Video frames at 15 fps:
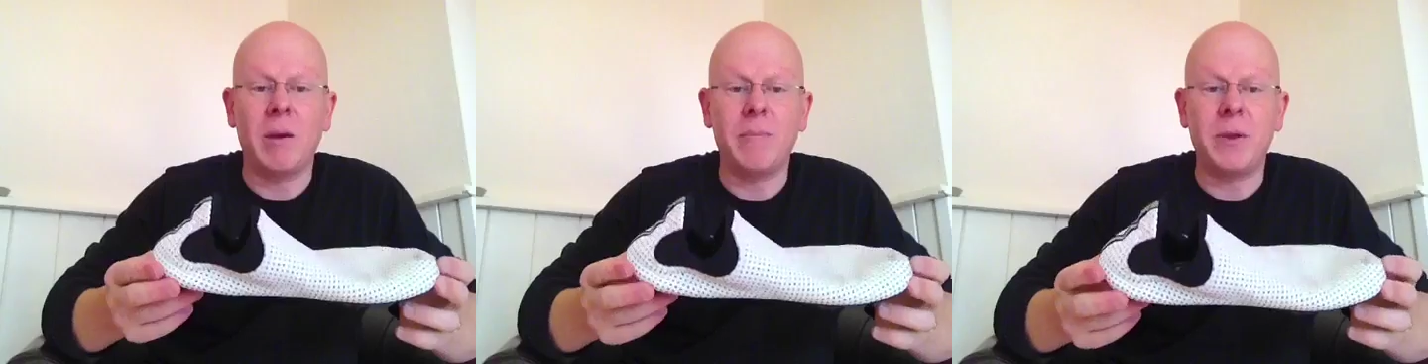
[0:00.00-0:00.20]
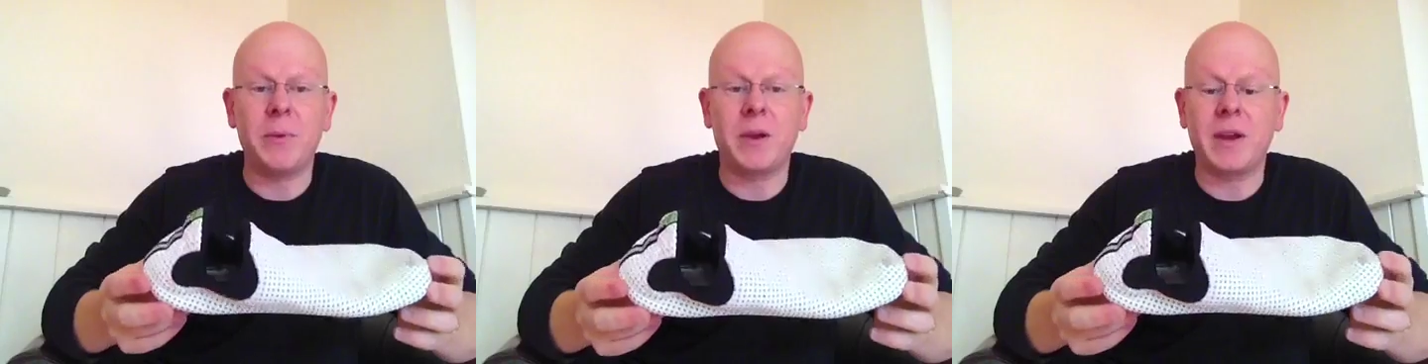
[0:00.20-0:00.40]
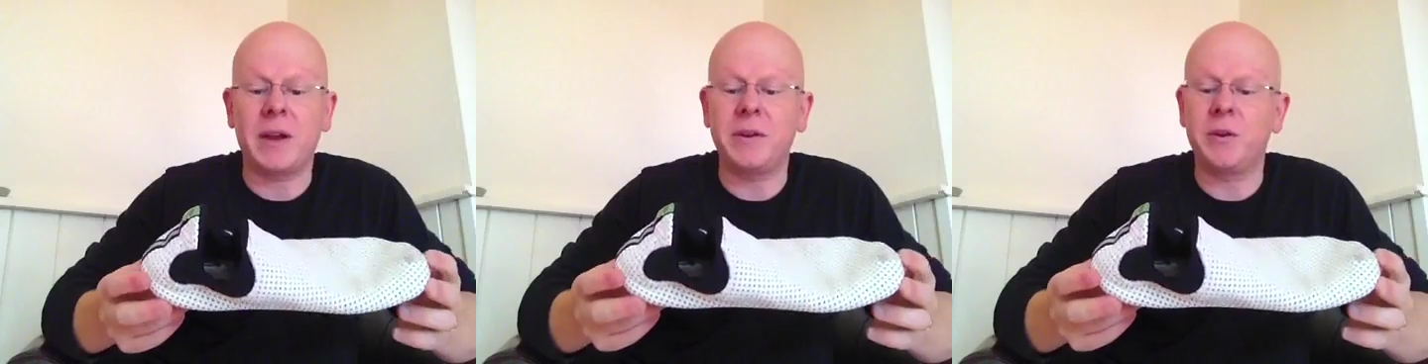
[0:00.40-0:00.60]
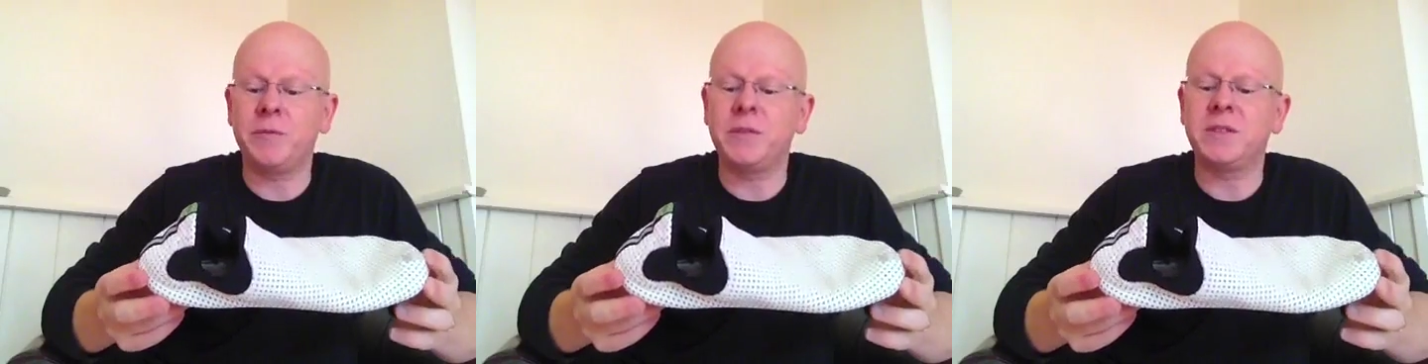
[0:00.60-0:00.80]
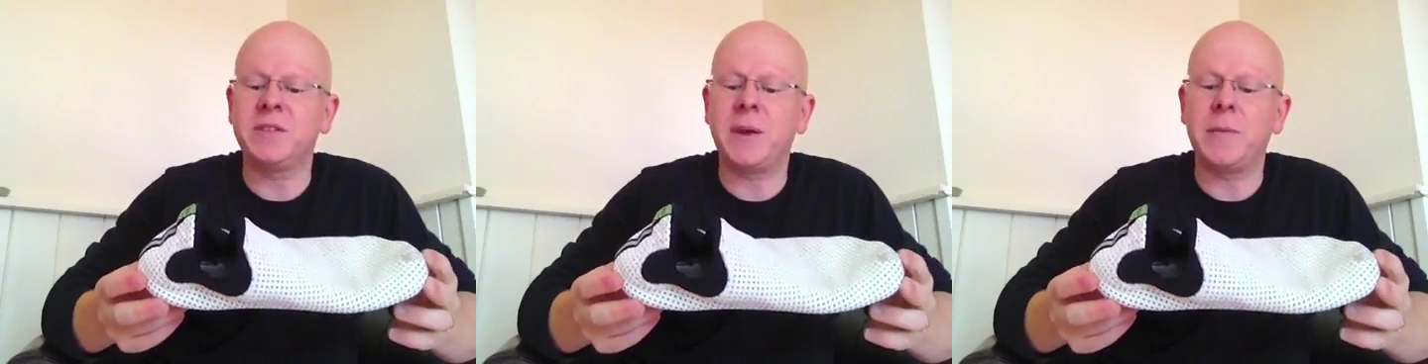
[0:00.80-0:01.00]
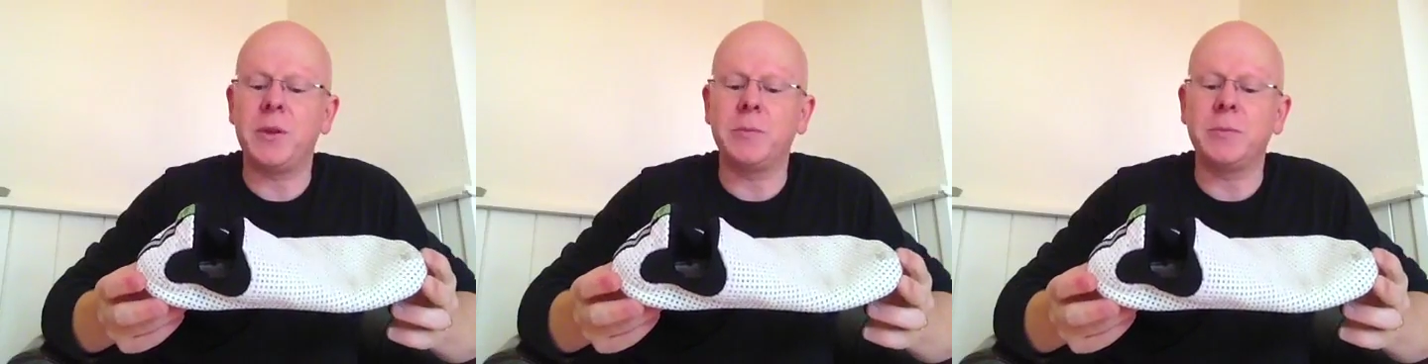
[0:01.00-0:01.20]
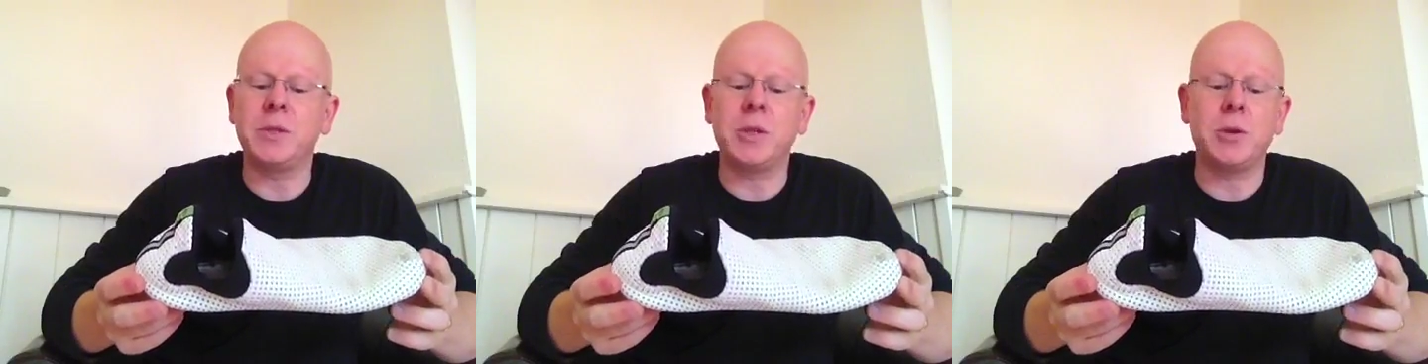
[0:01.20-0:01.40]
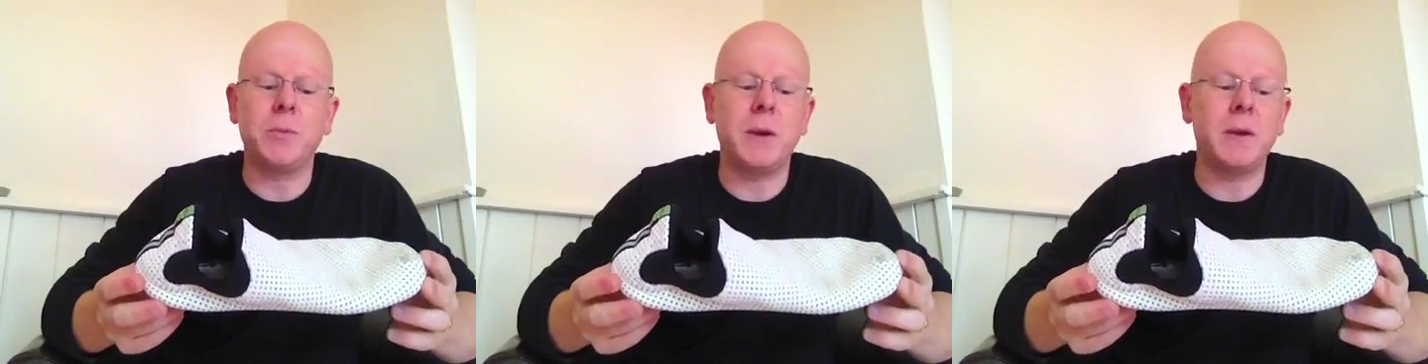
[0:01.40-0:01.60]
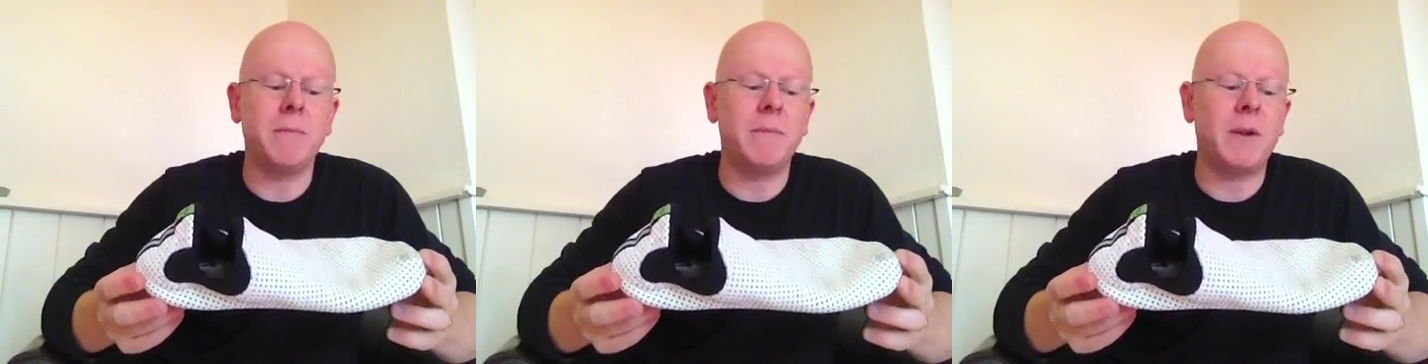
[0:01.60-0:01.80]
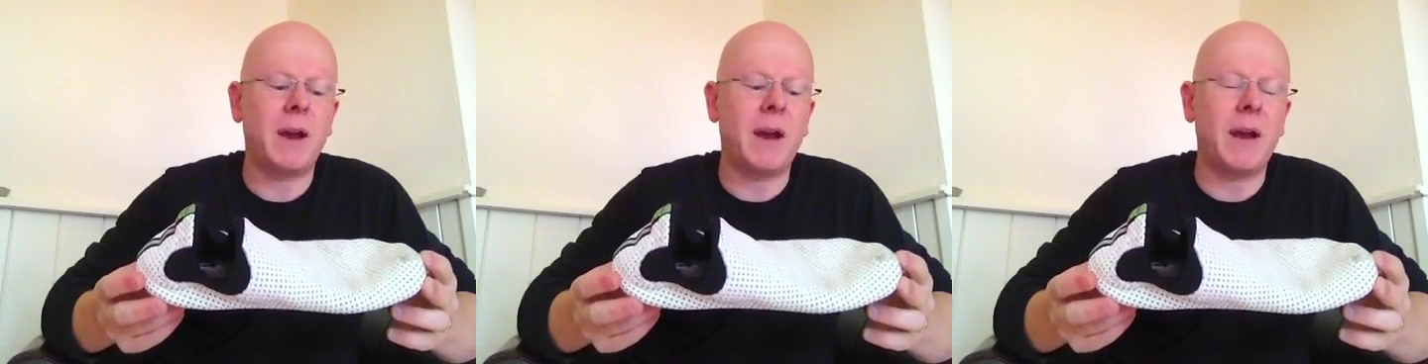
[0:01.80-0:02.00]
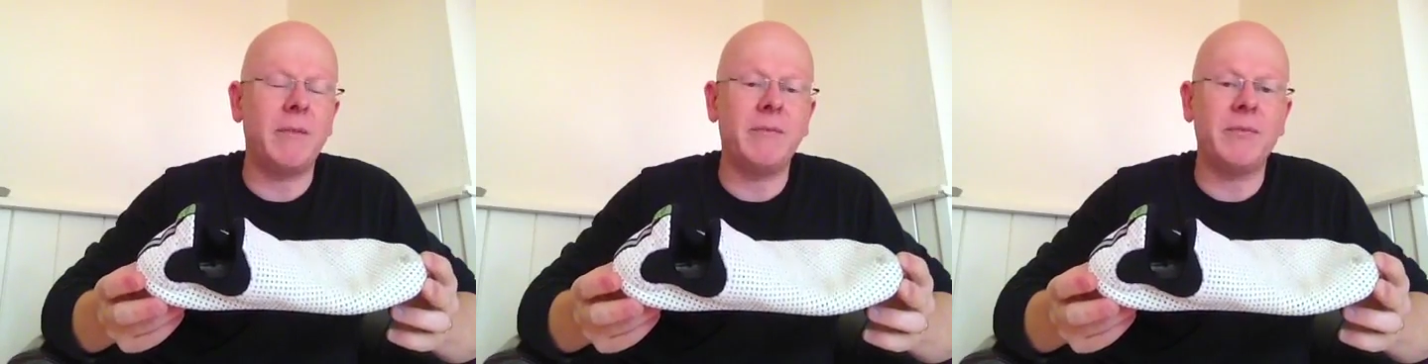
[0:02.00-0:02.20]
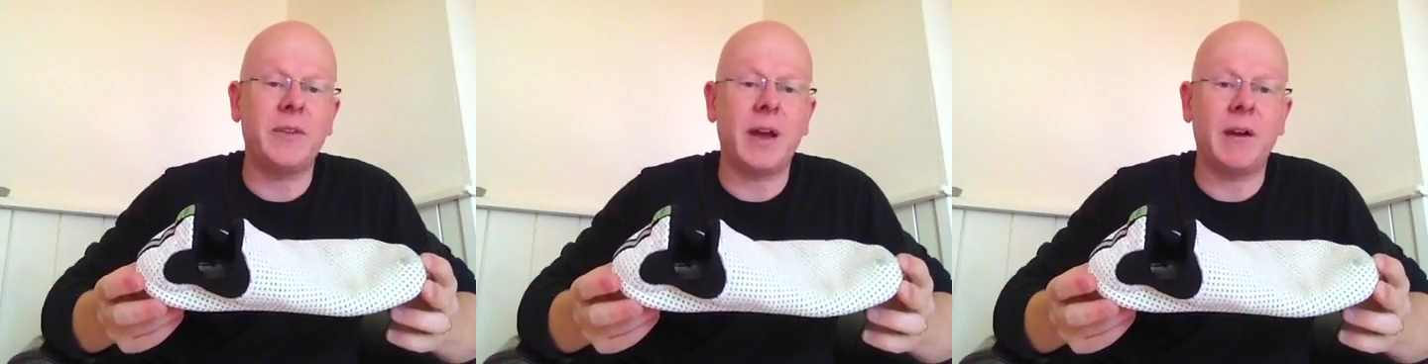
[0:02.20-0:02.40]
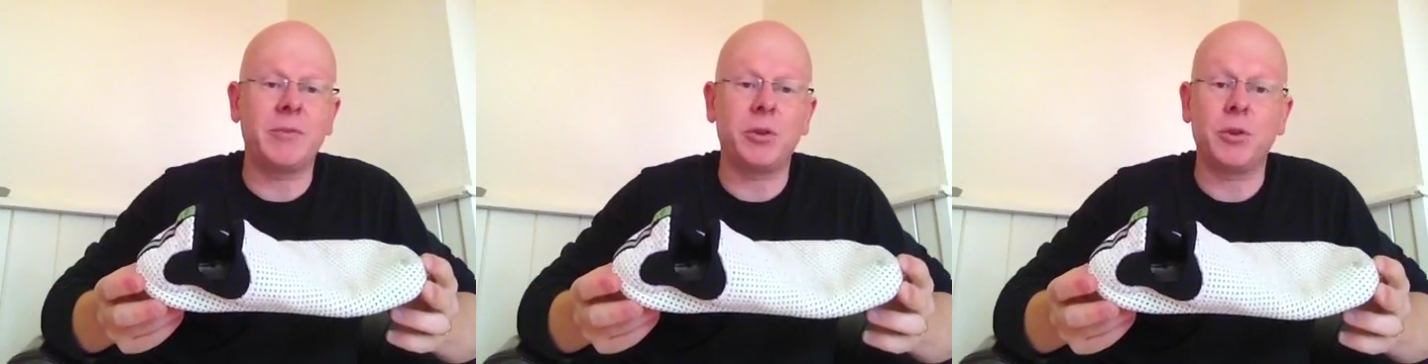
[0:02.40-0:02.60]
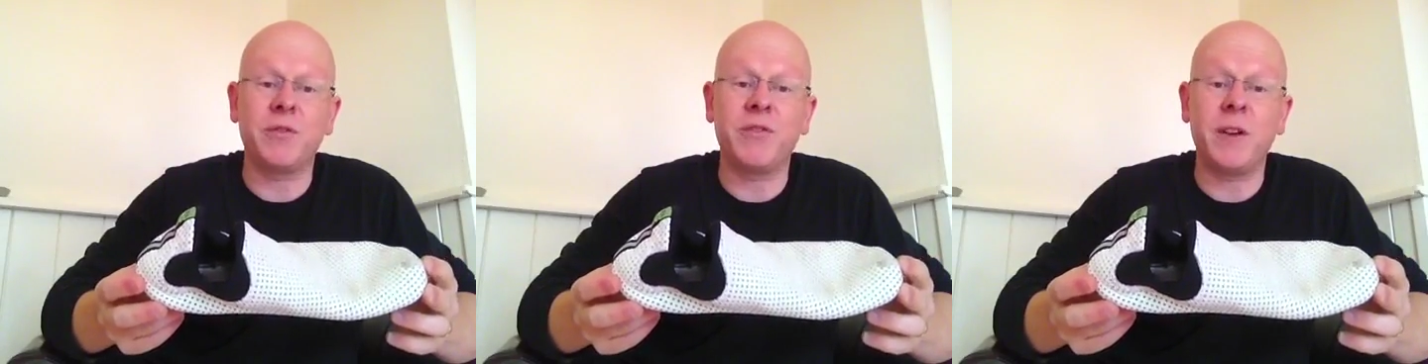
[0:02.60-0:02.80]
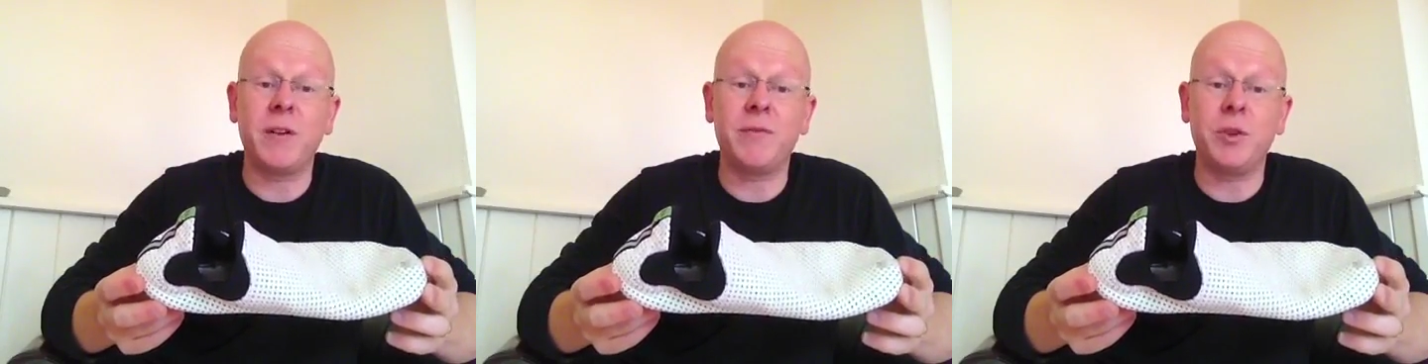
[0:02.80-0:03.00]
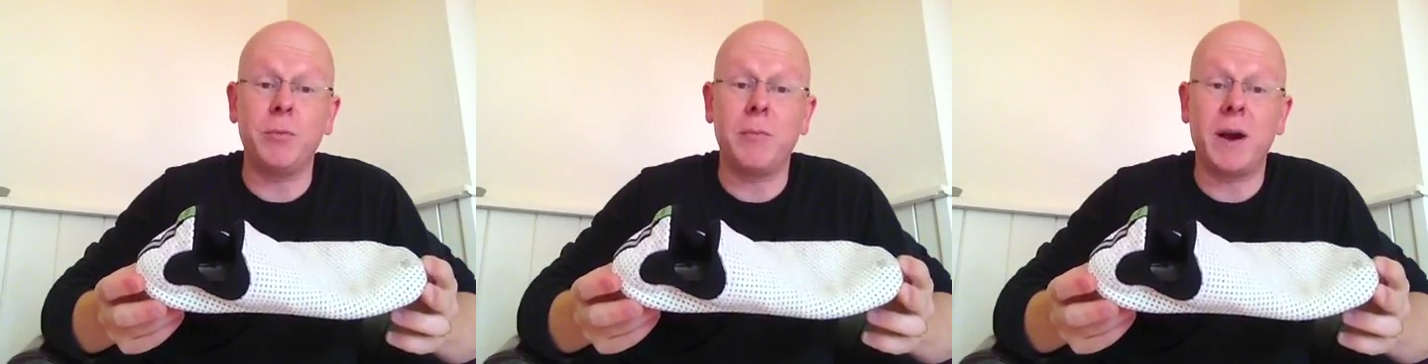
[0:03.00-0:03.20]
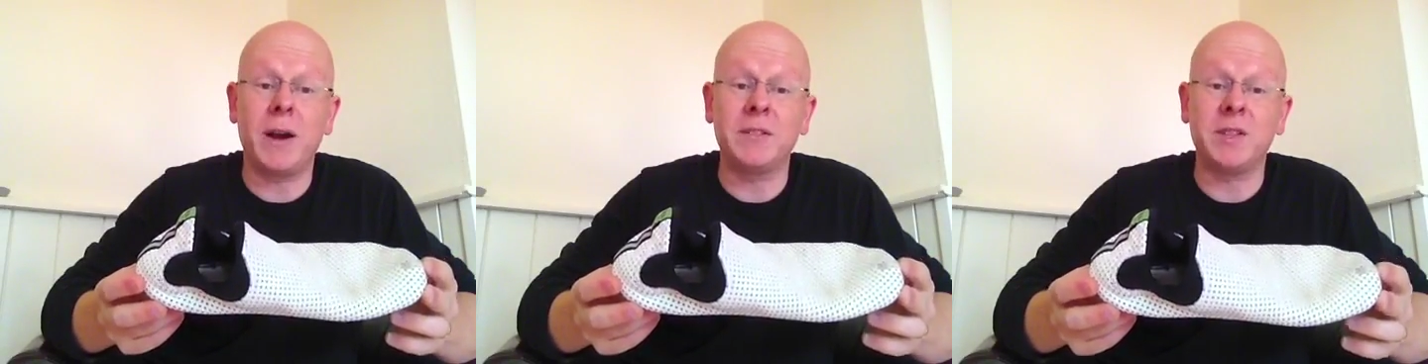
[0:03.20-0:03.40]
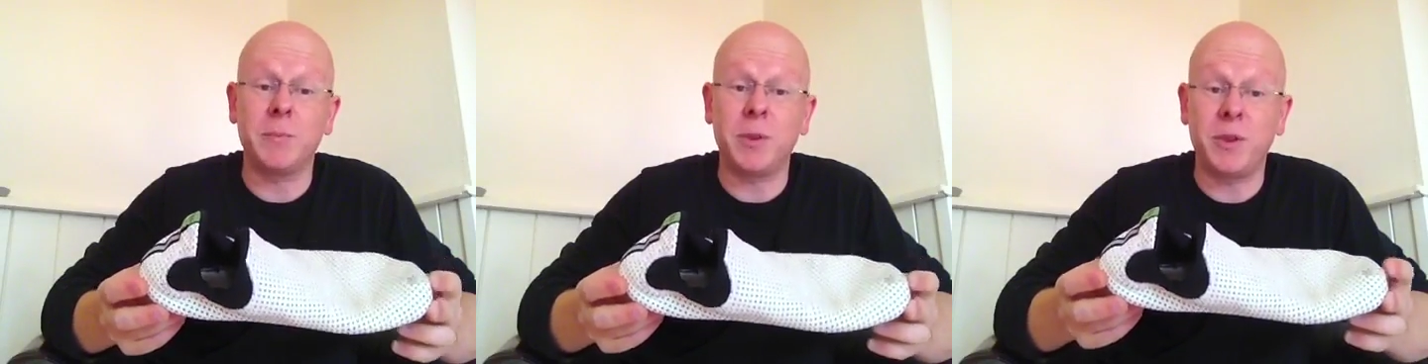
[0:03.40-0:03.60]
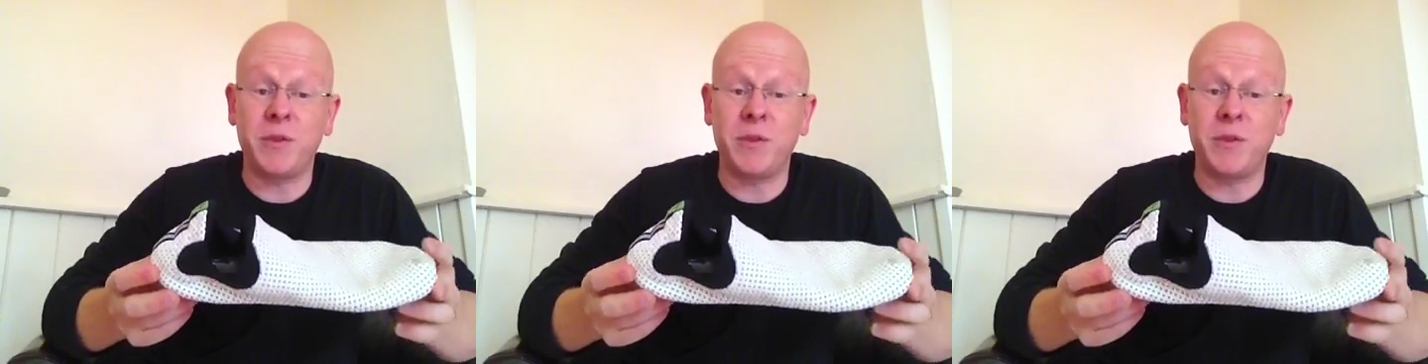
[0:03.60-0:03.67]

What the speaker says: They were kind enough to send them to me, and I've done a fair few miles in them.